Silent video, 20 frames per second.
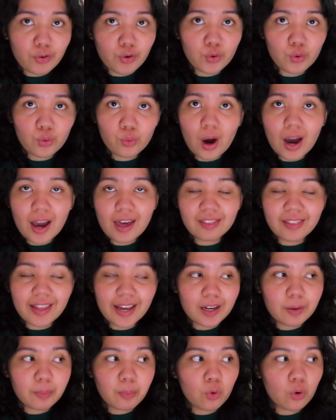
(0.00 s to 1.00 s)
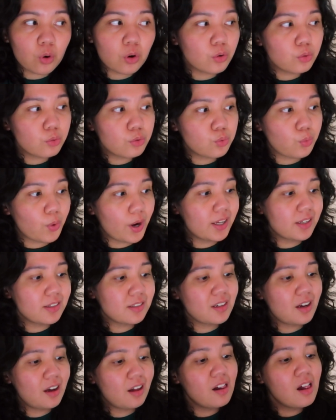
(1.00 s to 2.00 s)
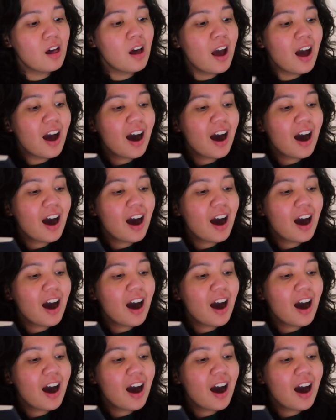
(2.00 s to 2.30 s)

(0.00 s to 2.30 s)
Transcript: who I like more, whose writing style